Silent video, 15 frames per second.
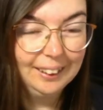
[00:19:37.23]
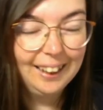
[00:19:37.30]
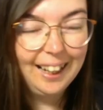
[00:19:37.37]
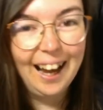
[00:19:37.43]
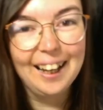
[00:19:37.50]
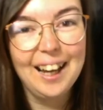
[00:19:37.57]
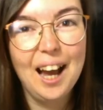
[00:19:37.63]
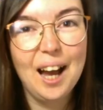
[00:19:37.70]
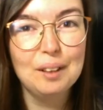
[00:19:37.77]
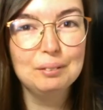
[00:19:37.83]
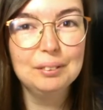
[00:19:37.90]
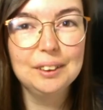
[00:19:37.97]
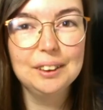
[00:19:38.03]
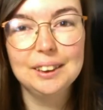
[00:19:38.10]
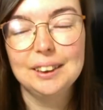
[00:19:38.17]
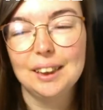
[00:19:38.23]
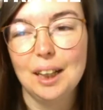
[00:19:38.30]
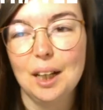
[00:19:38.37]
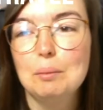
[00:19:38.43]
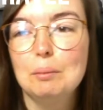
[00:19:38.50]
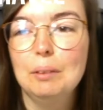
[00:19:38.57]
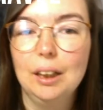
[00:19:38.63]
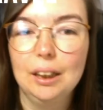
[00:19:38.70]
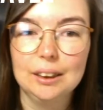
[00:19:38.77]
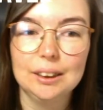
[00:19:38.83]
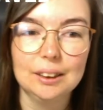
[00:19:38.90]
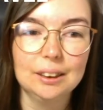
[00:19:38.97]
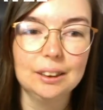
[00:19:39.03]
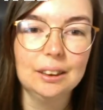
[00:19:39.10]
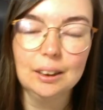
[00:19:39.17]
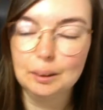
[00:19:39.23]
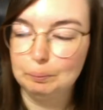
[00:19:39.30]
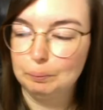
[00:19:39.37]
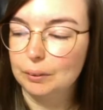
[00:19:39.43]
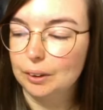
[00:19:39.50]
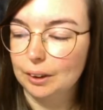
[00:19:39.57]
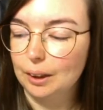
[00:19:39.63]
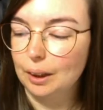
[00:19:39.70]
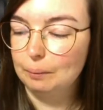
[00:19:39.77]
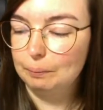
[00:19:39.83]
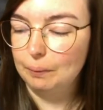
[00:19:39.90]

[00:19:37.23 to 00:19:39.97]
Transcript: I haven't listened to this book yet,